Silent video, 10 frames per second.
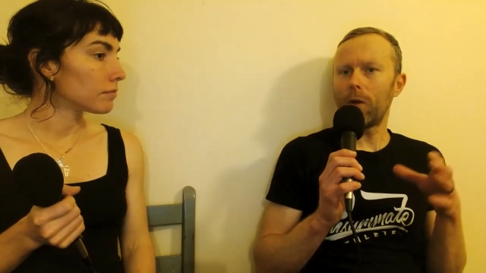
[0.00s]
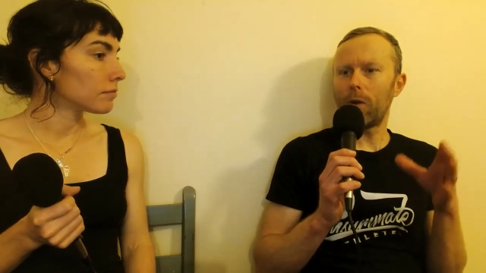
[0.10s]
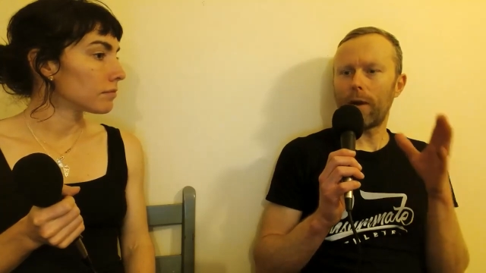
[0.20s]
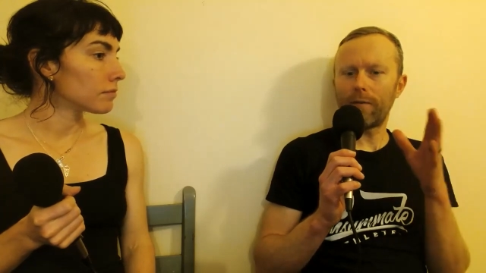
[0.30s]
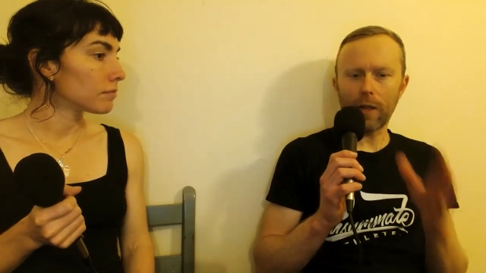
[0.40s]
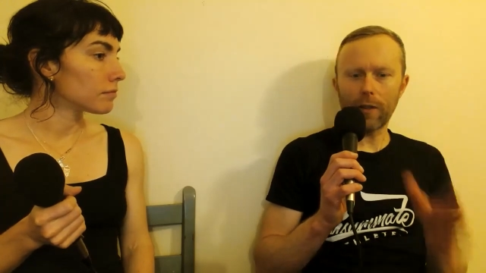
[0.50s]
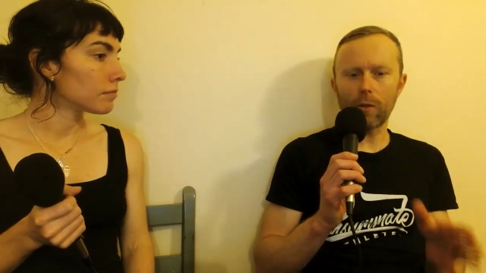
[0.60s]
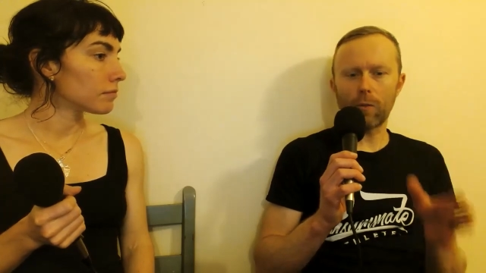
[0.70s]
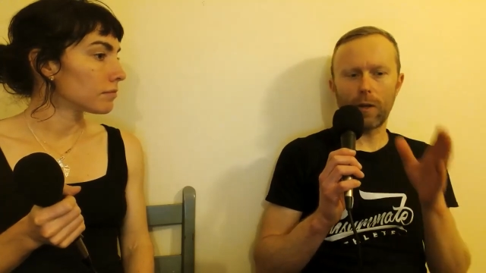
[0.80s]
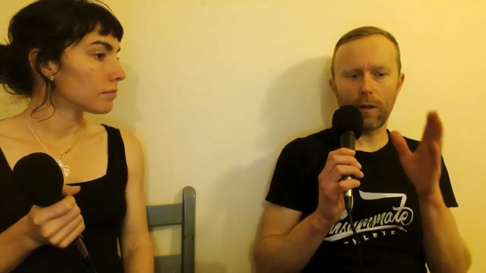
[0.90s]
Speaker 1: You know, I've done
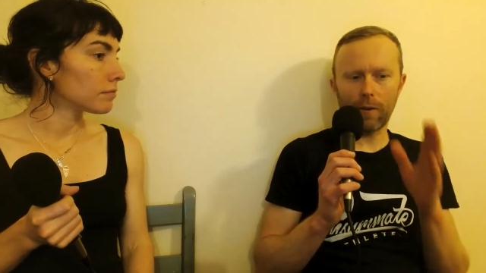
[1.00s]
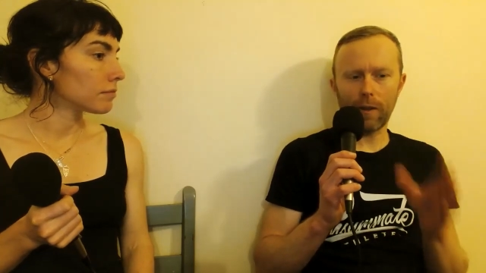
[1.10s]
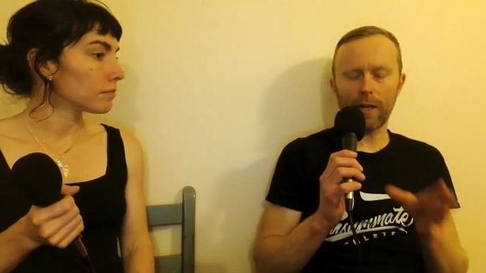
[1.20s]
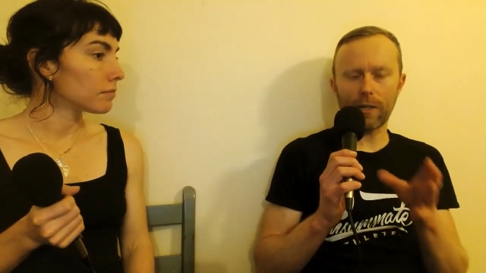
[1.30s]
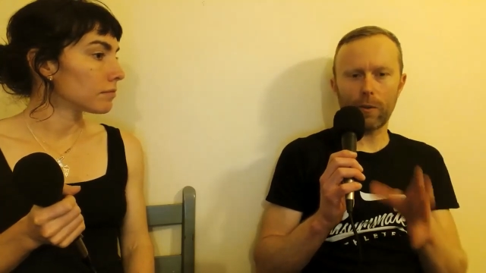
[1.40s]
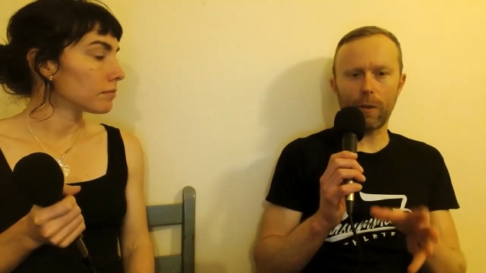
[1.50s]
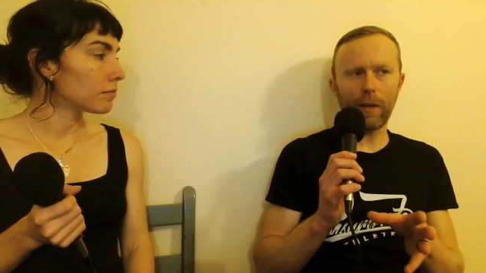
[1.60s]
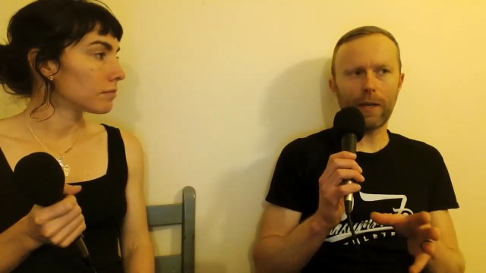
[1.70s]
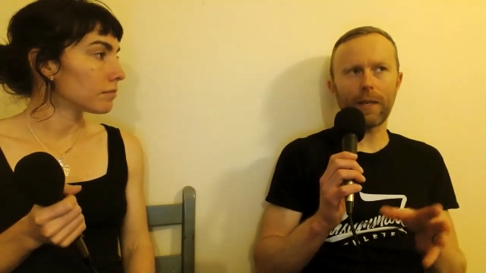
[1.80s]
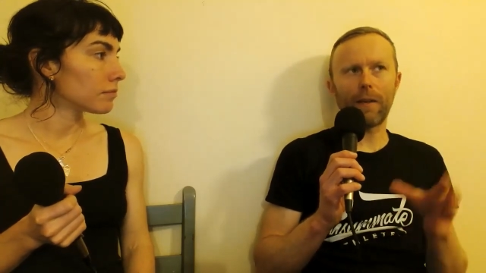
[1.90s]
this workout for the last three
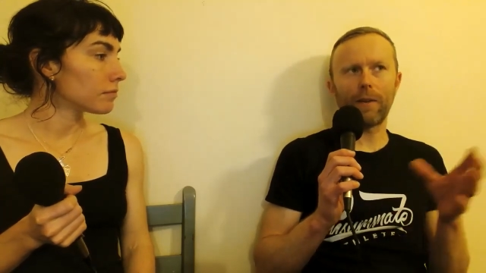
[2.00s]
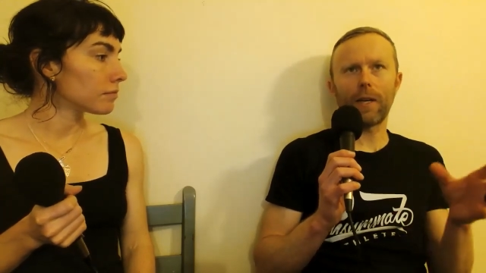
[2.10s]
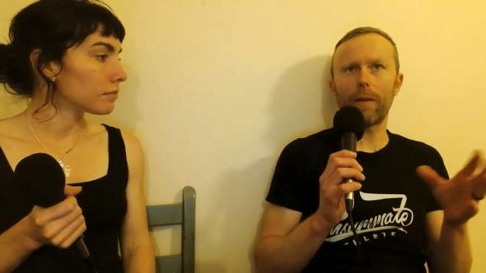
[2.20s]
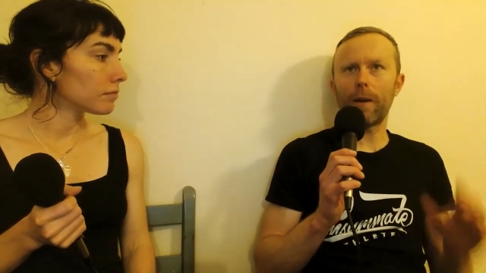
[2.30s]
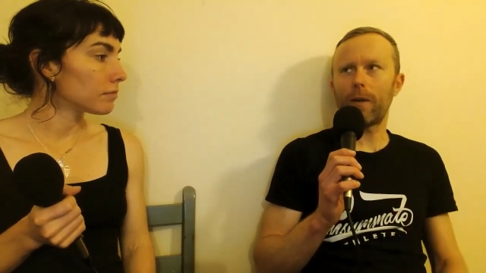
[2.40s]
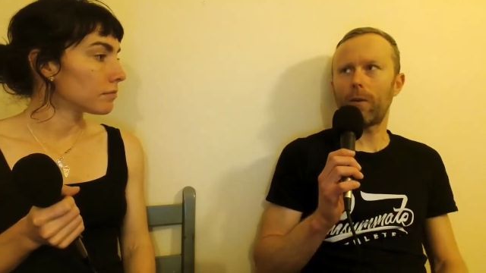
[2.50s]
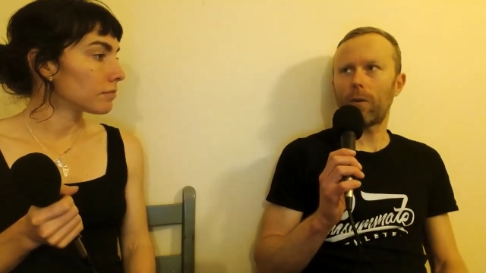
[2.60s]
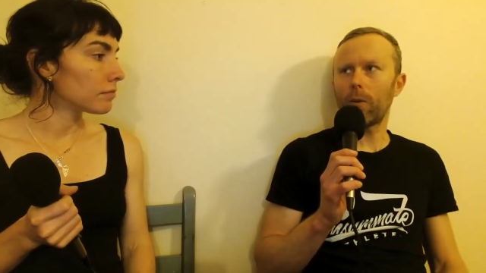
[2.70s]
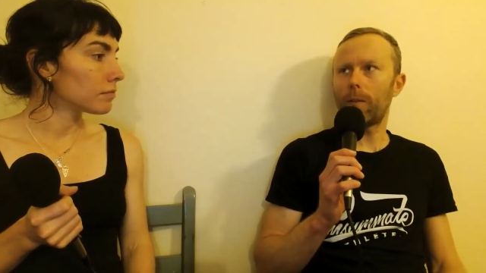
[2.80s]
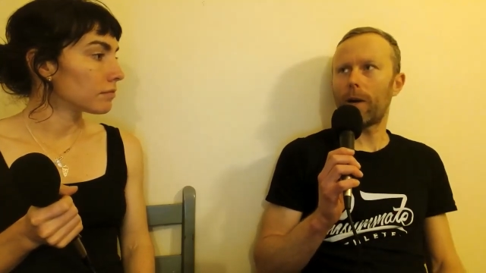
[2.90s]
weeks, and every time I do
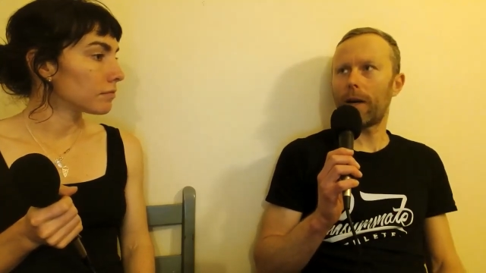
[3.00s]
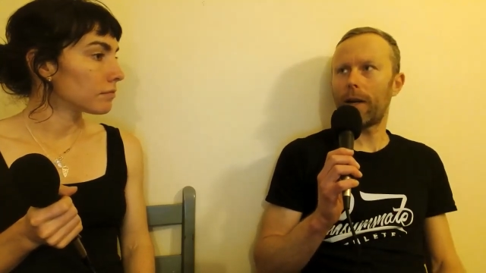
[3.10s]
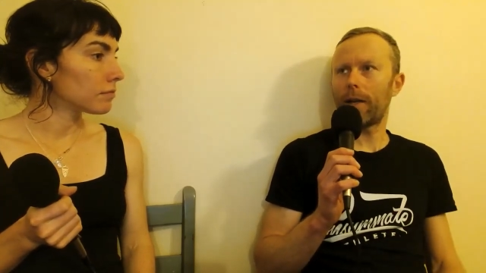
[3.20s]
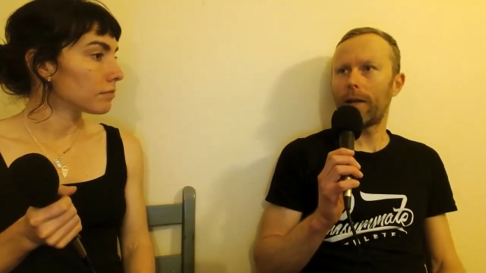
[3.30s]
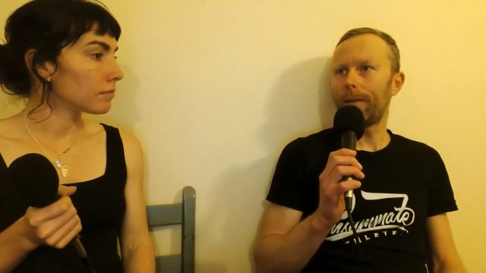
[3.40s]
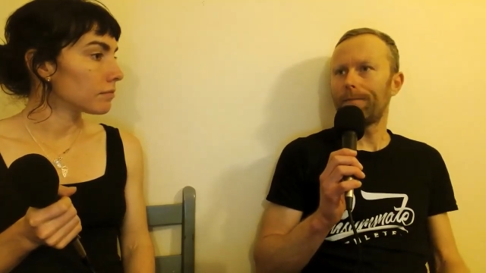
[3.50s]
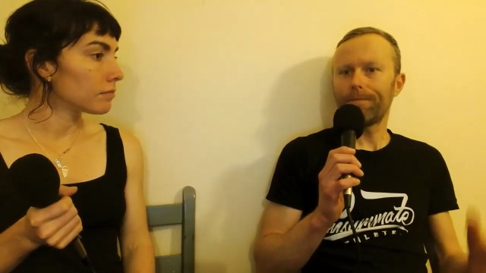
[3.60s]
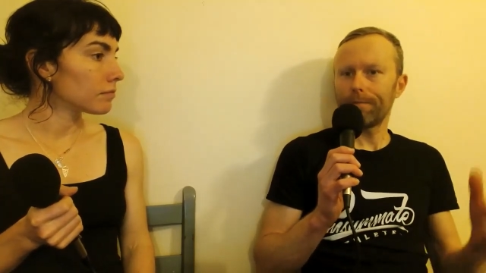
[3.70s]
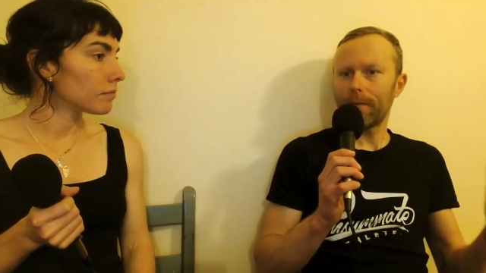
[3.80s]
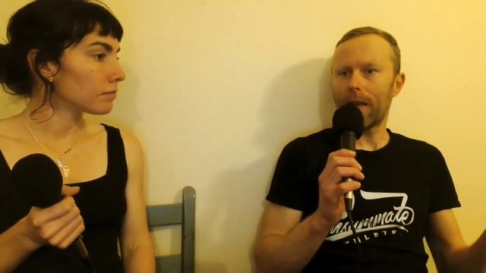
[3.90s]
three by
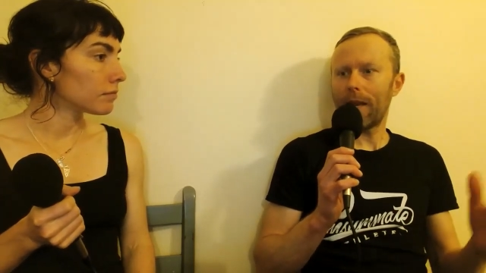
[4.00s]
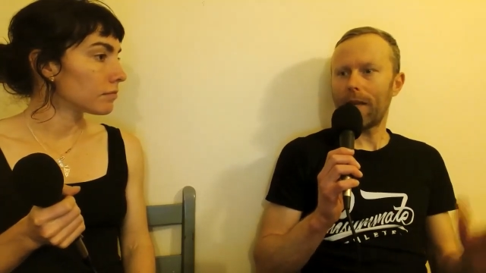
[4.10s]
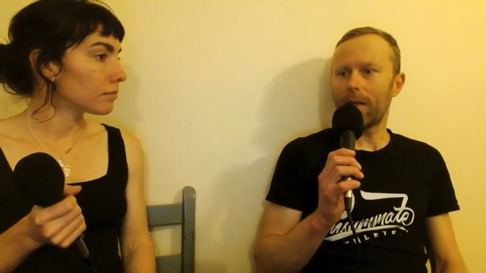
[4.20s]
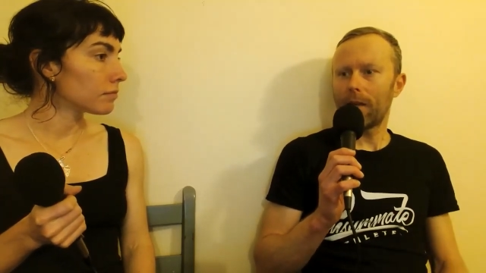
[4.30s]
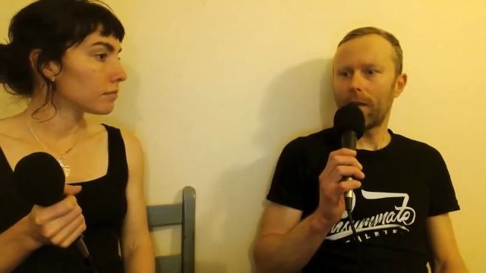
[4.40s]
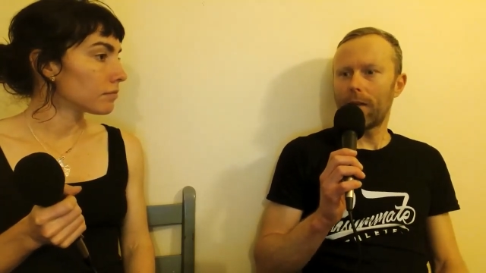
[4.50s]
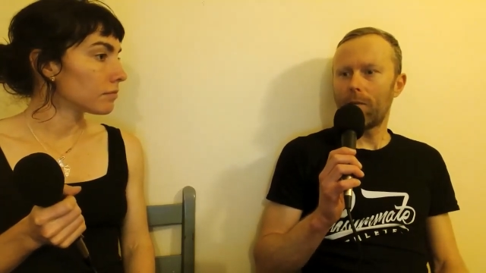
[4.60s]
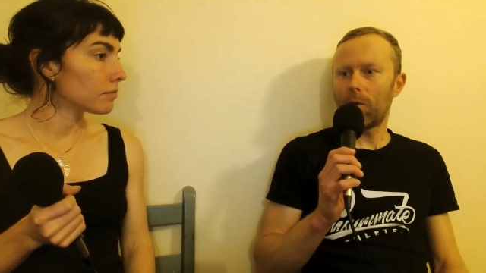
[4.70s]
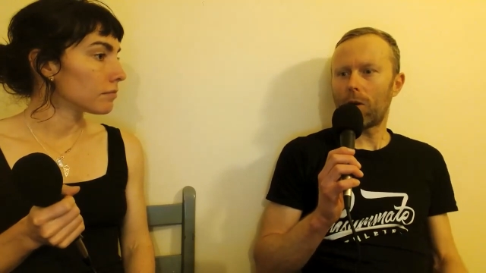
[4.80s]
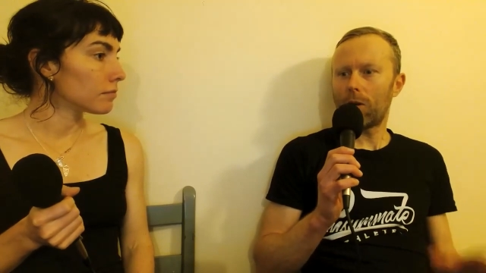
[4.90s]
eight,
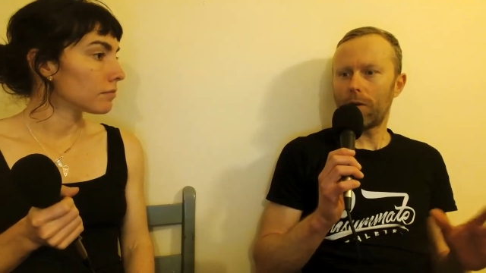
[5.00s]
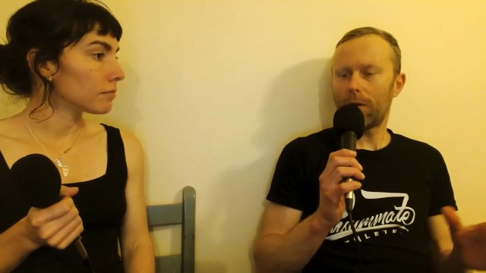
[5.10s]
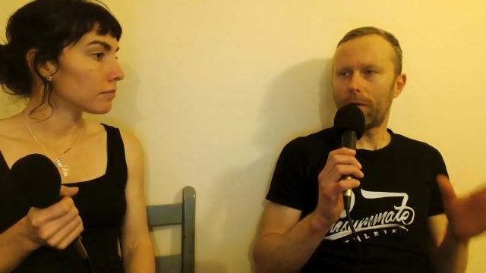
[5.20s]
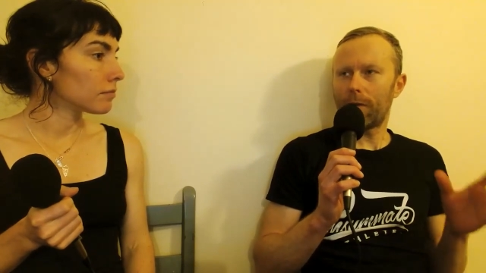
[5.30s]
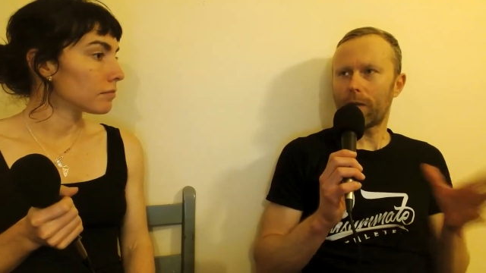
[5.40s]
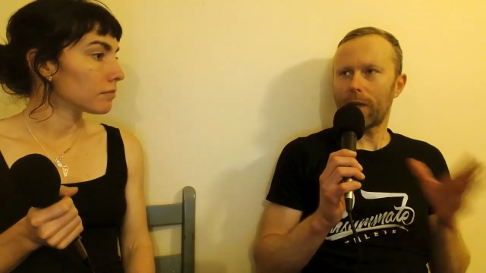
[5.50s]
well, if it